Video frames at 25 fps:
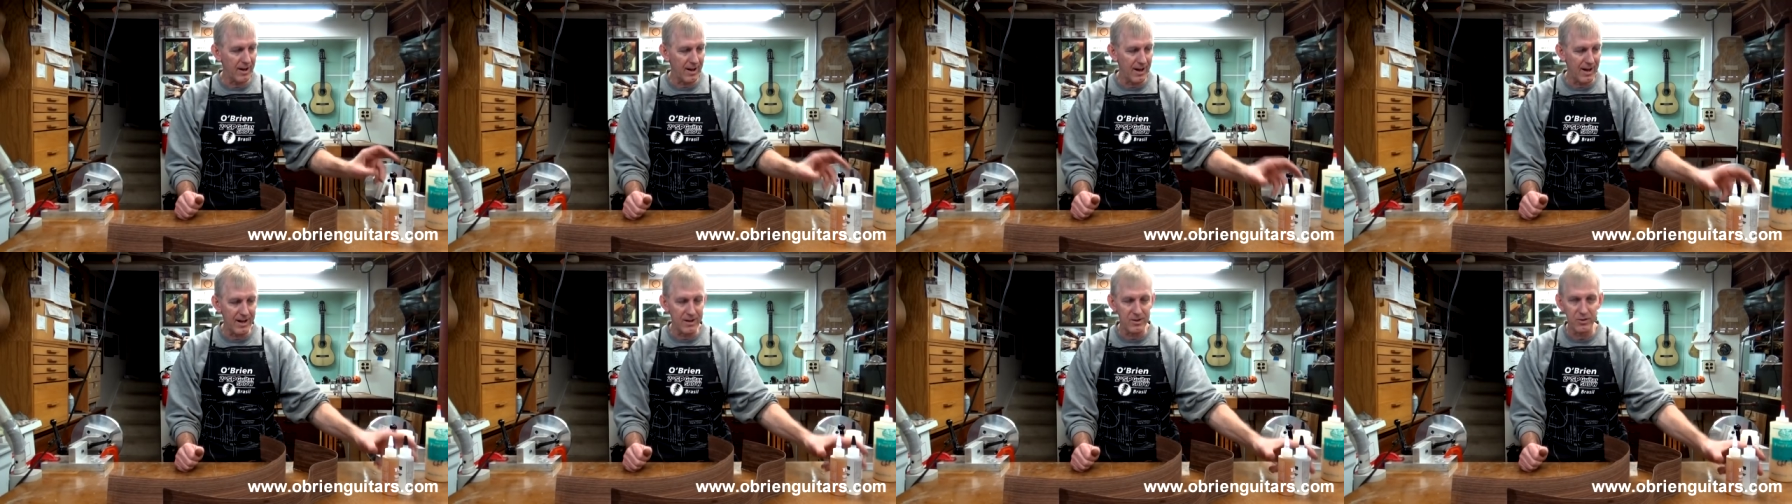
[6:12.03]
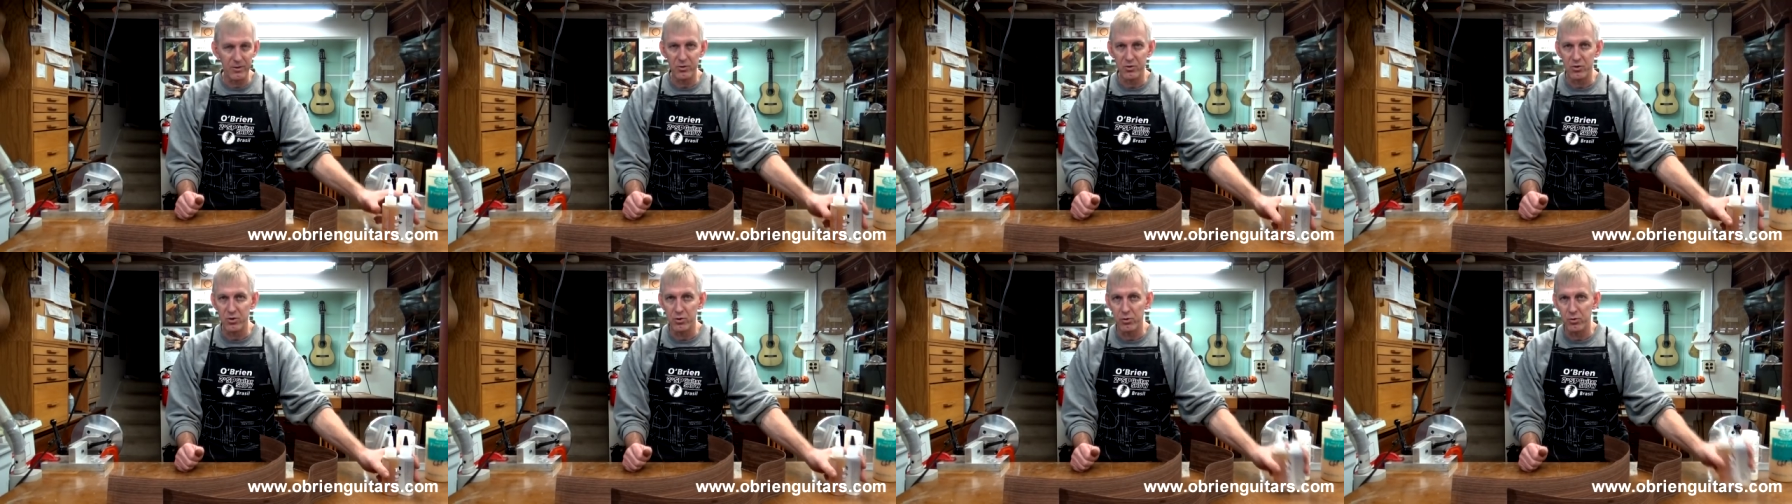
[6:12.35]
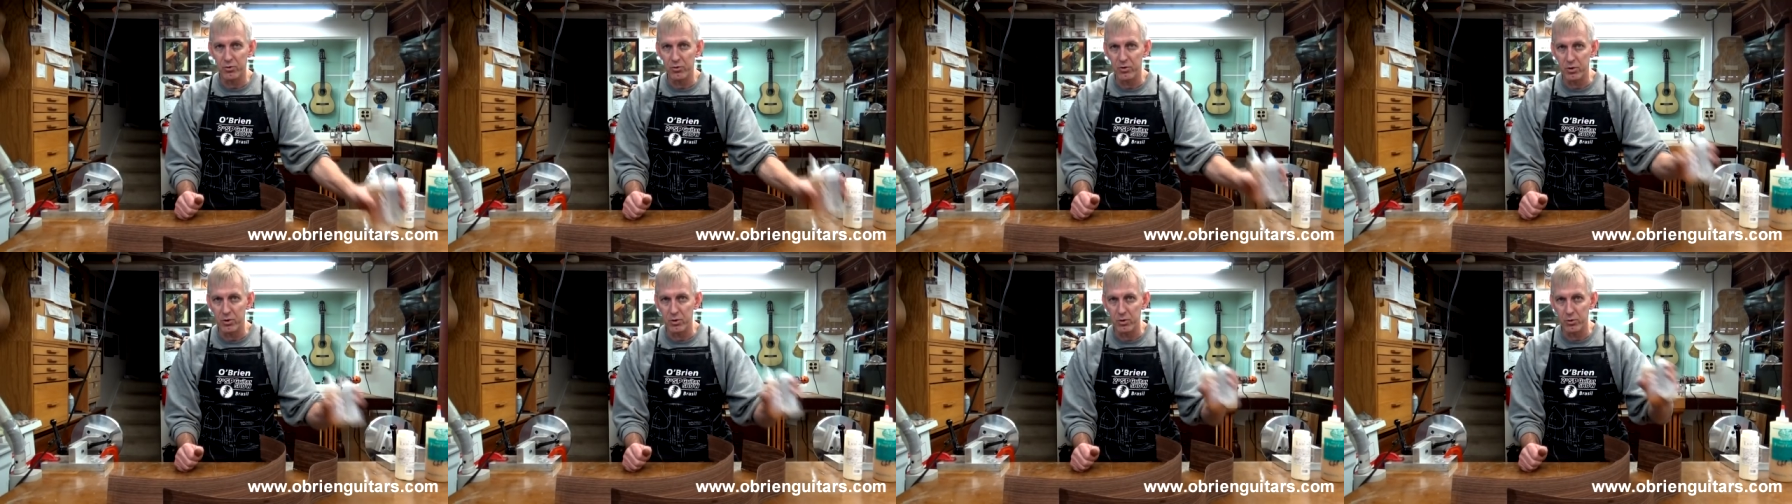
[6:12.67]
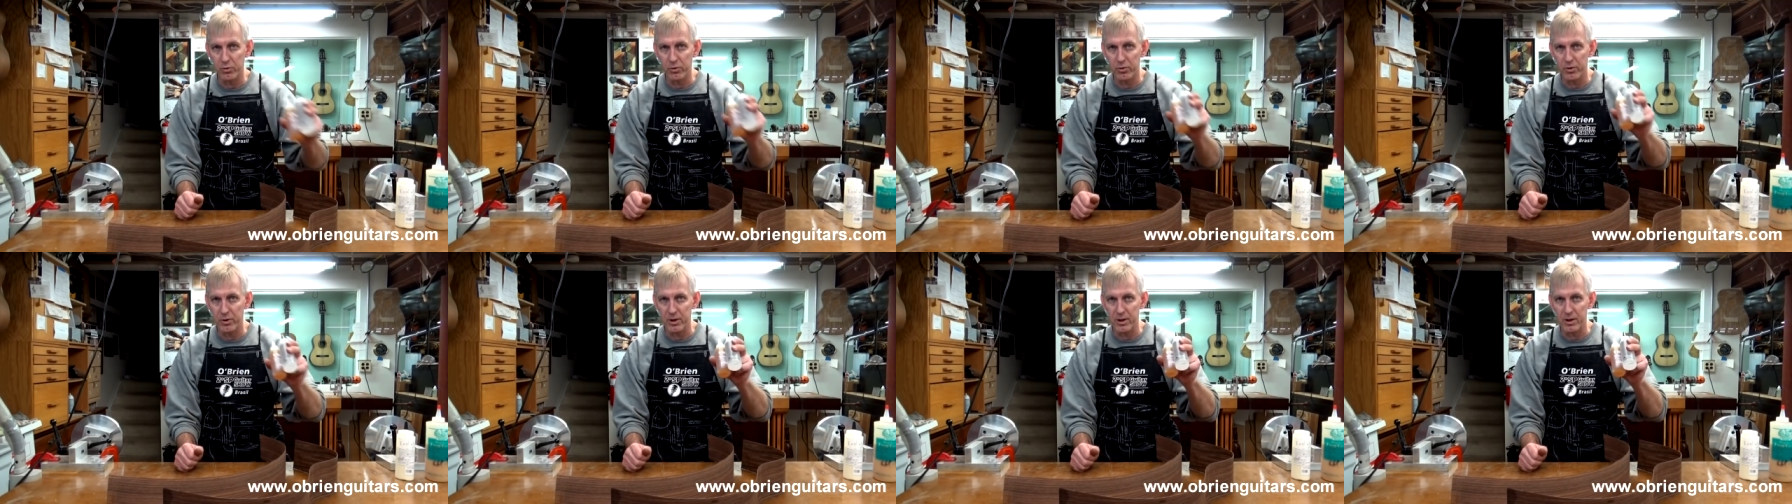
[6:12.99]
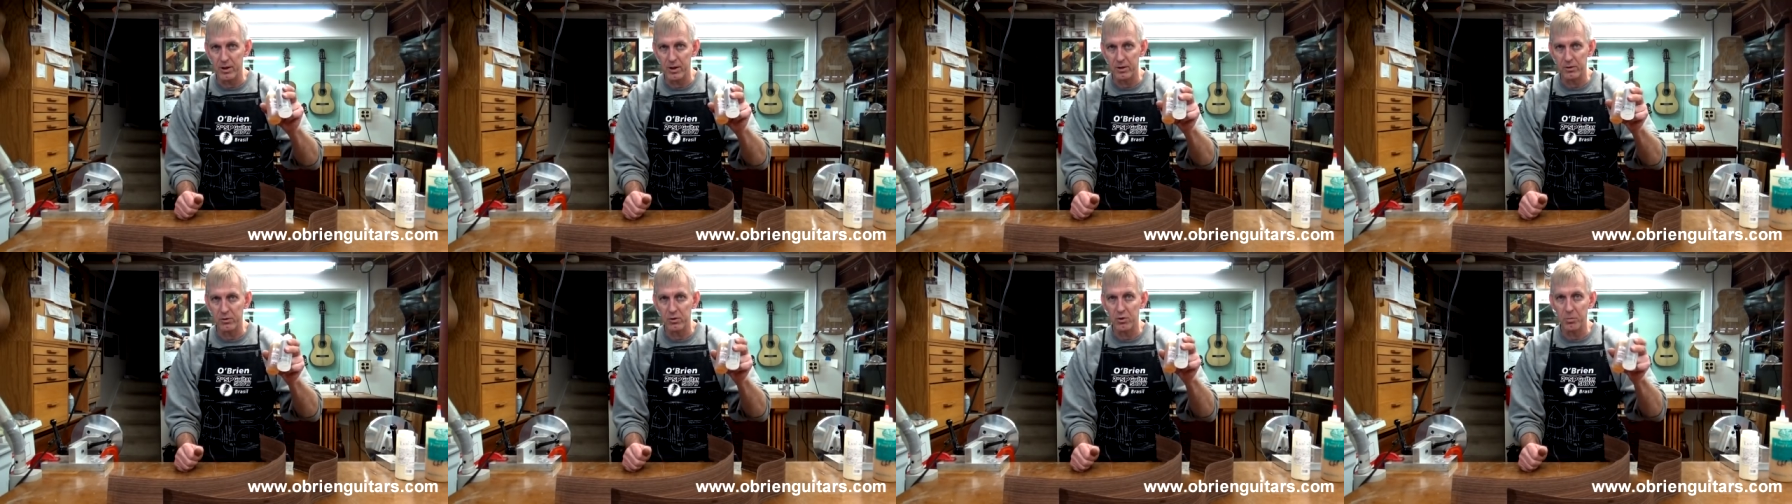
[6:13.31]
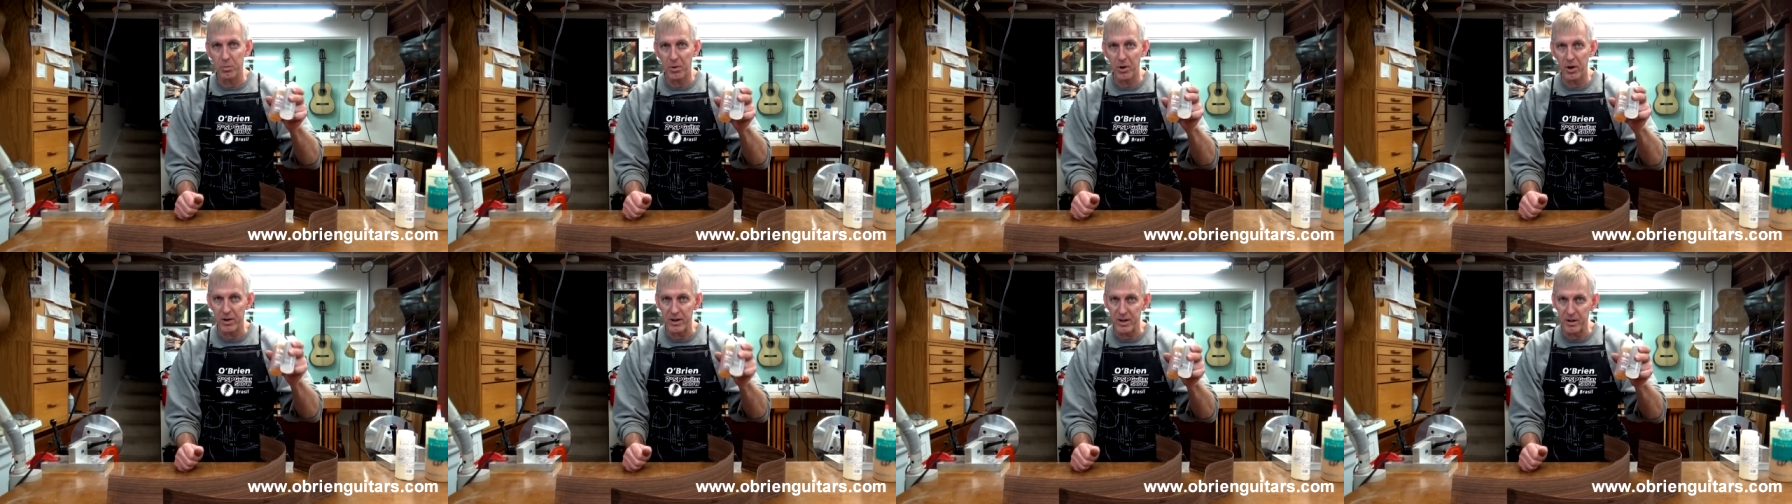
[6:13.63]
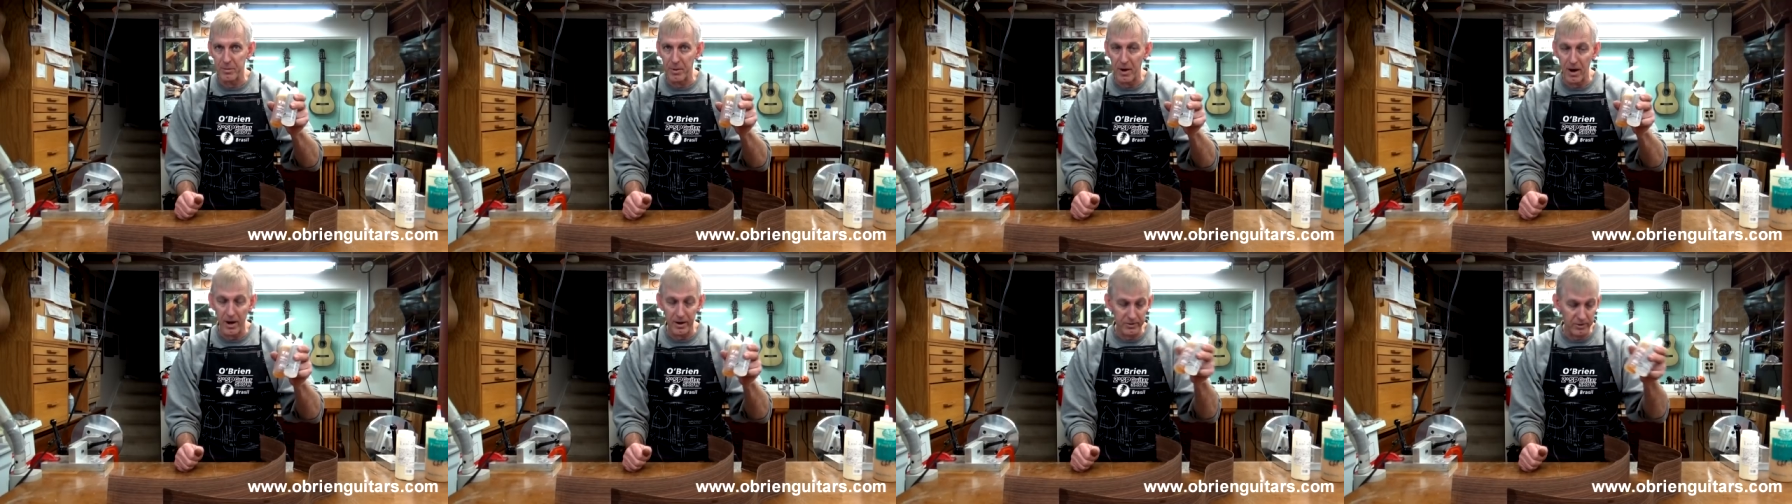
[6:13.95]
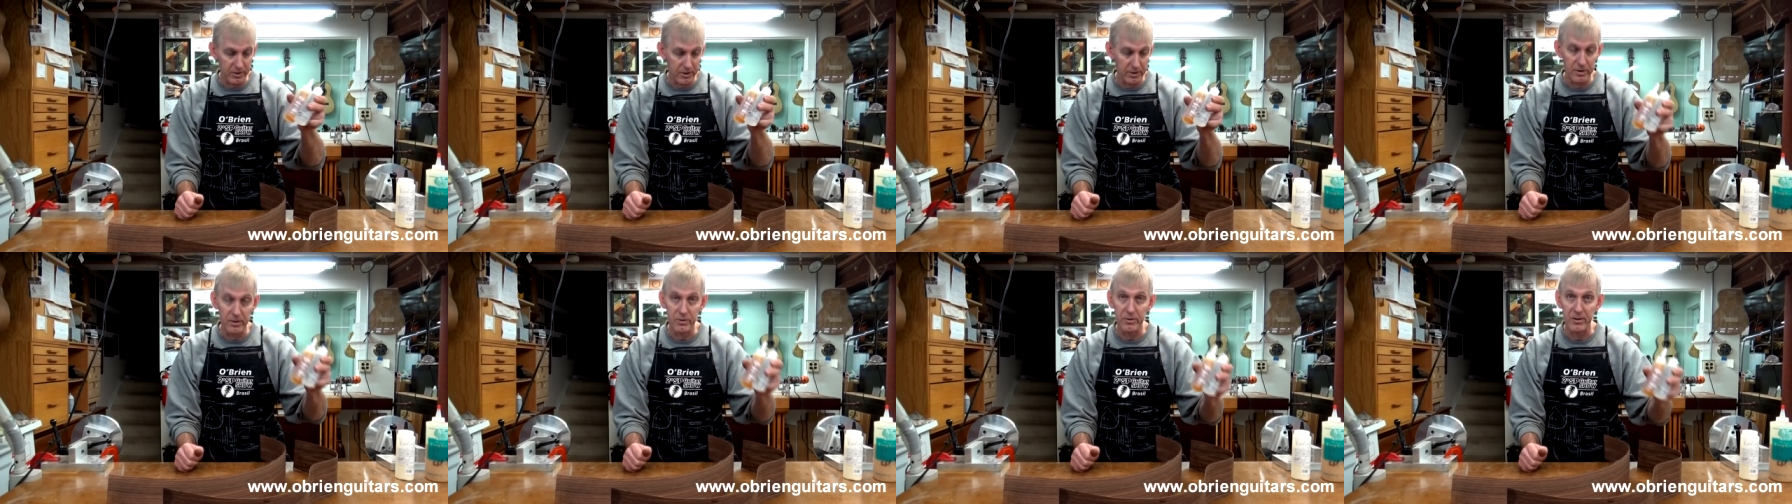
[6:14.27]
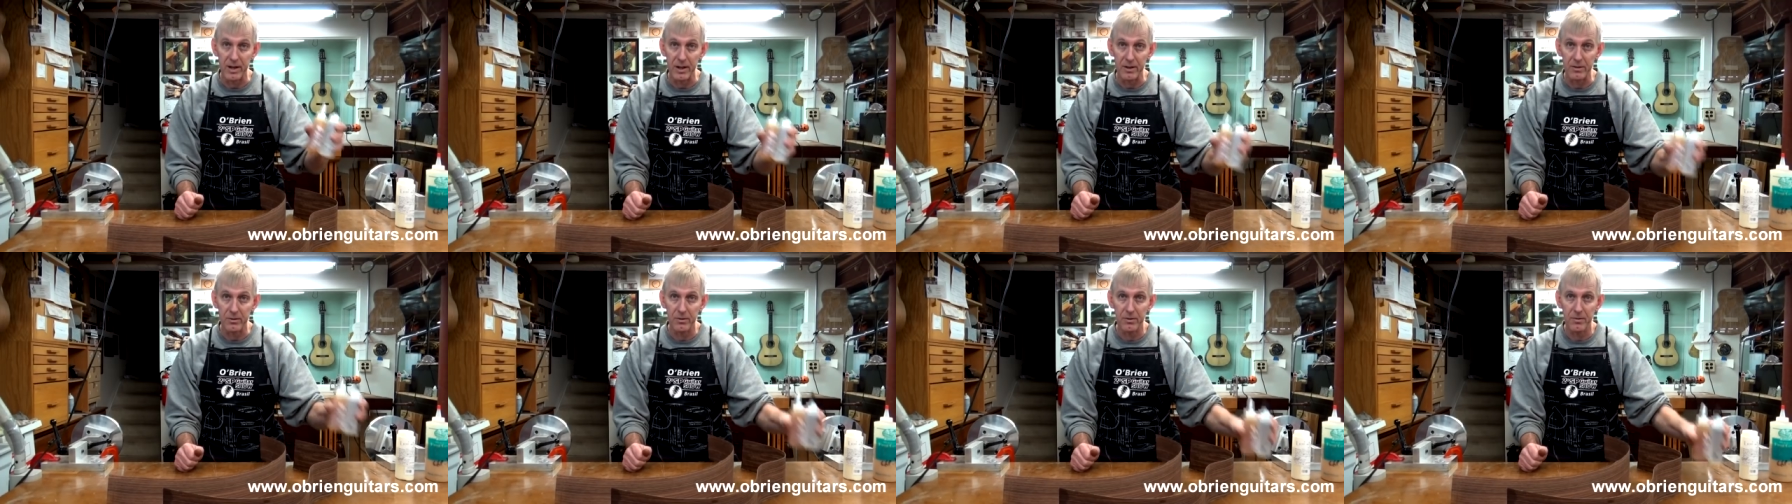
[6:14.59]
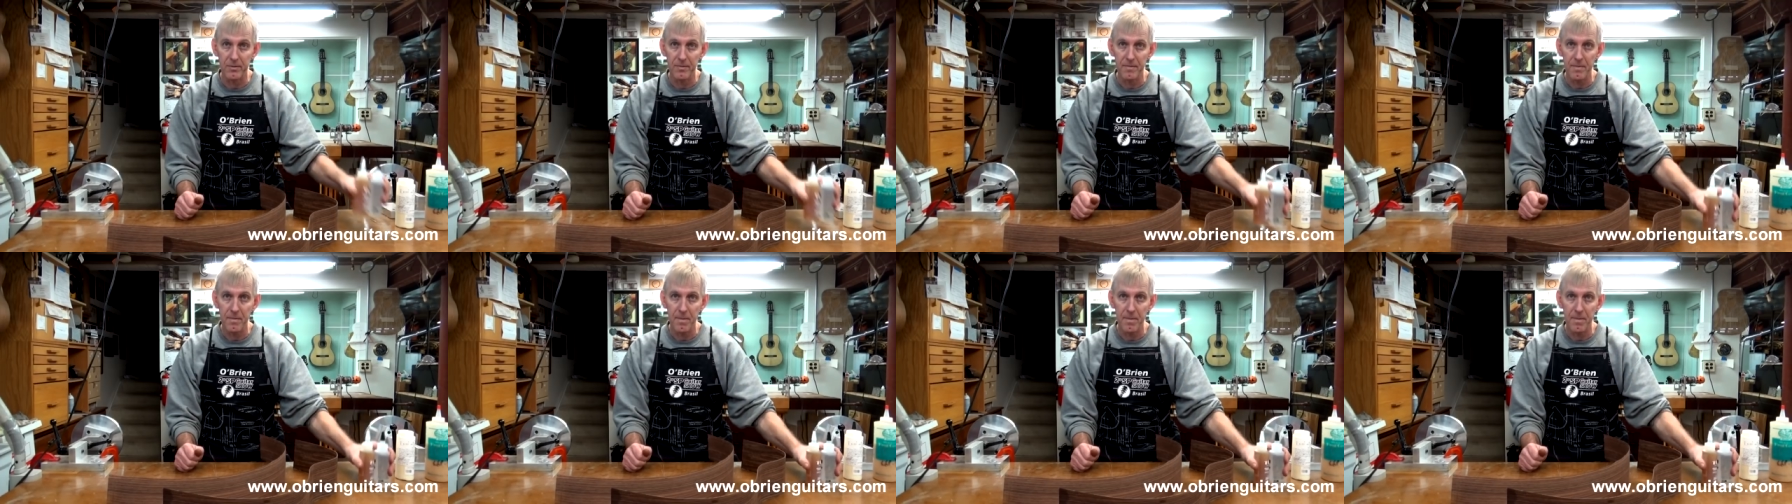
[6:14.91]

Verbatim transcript: I just choose to use the uh, two-part epoxy in this case.